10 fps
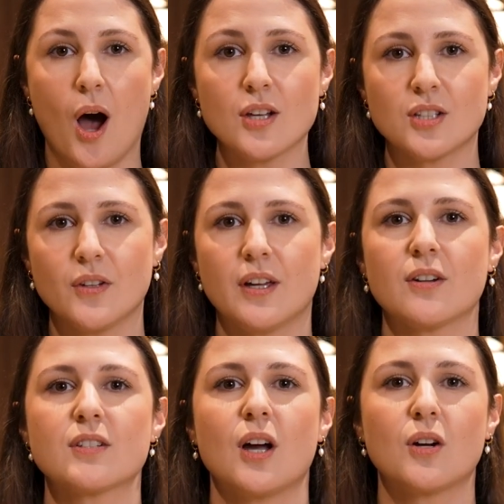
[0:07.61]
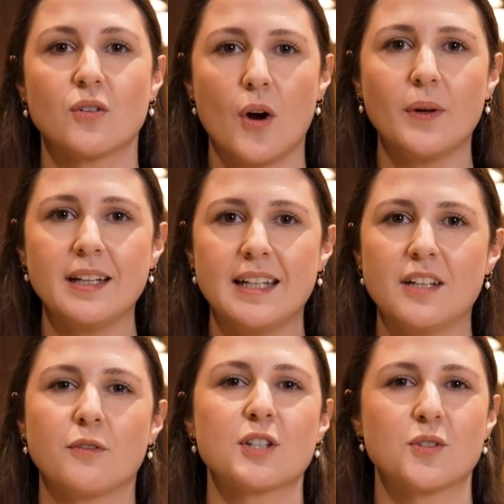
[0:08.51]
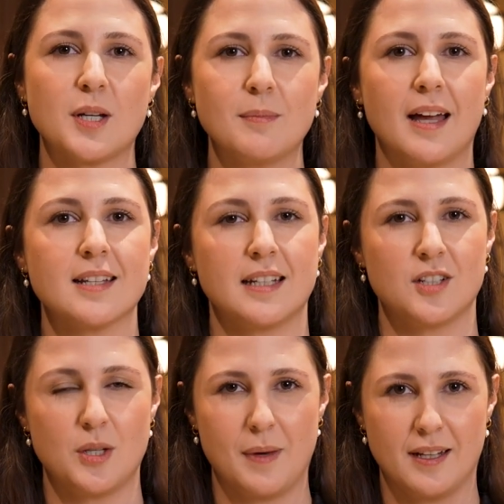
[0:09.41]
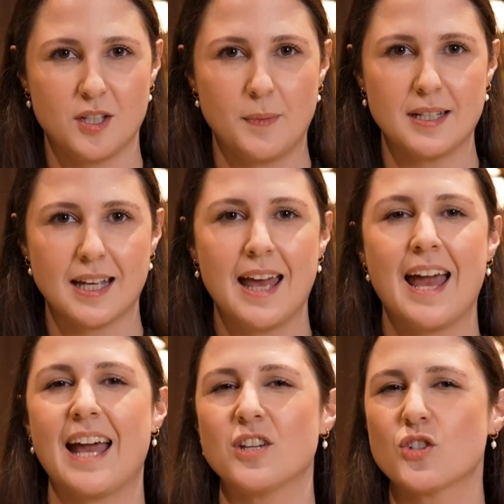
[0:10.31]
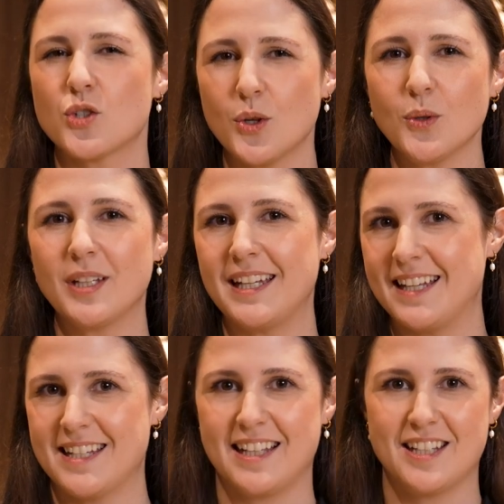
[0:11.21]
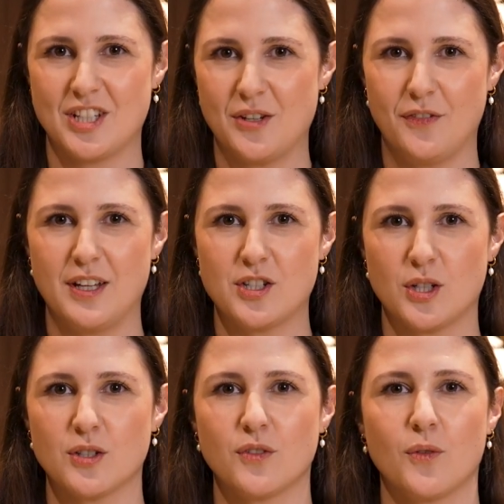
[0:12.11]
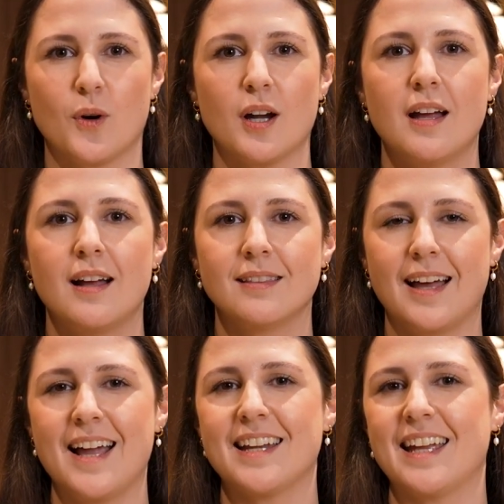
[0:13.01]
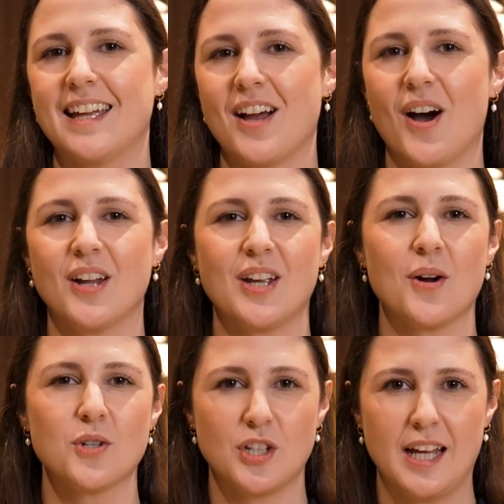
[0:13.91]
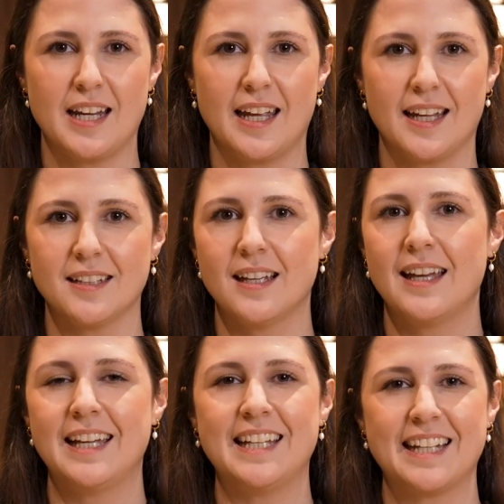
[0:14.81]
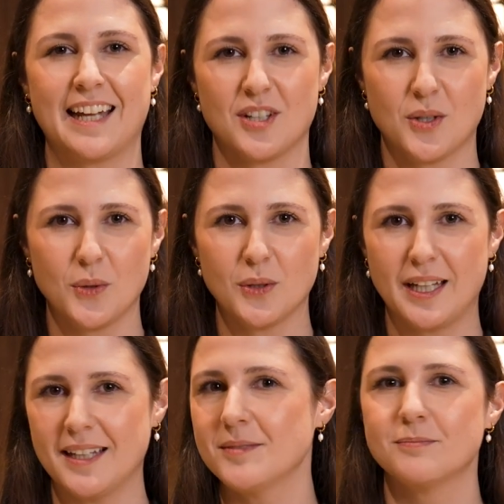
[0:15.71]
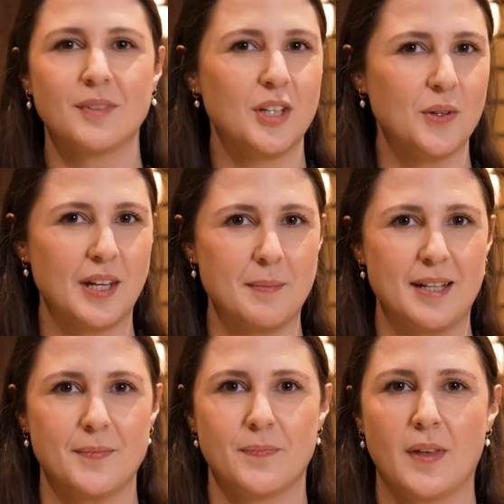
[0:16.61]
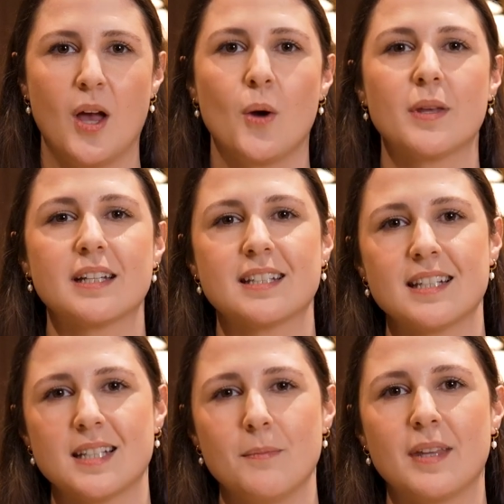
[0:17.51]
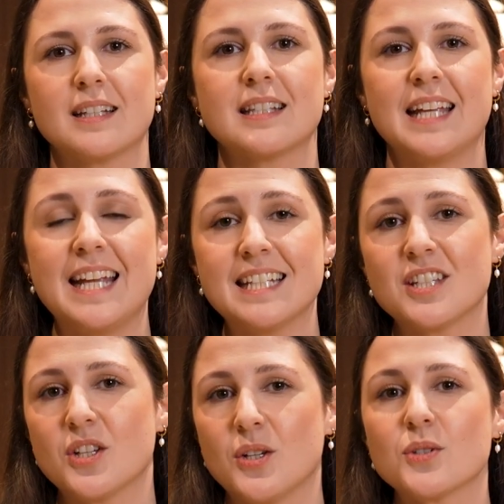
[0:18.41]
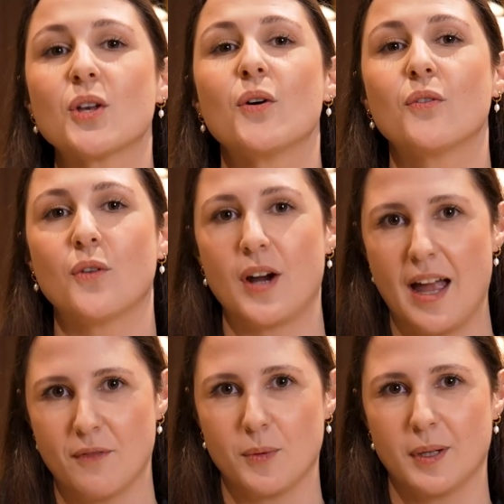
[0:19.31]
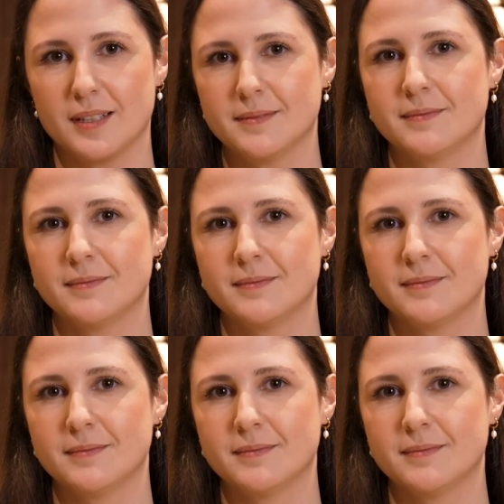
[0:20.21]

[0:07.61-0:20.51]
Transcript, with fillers: Also, there's a growing need for streamlined energy management and truly intelligent features for lighting, audio, shading, heating and cooling, you name it, with a system that's easy to use for everyone.